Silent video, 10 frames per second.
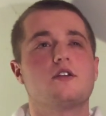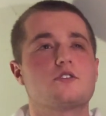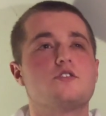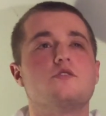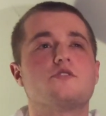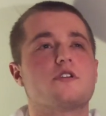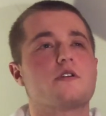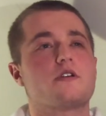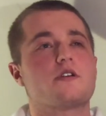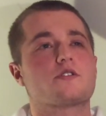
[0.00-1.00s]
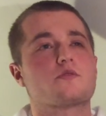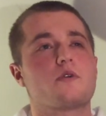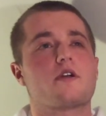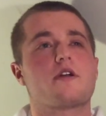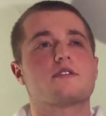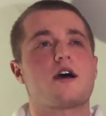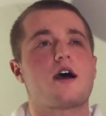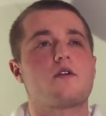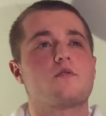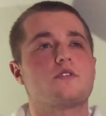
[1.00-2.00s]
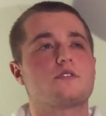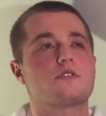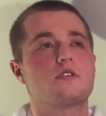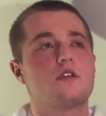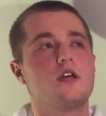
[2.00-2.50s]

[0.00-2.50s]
too serious, whereas I was,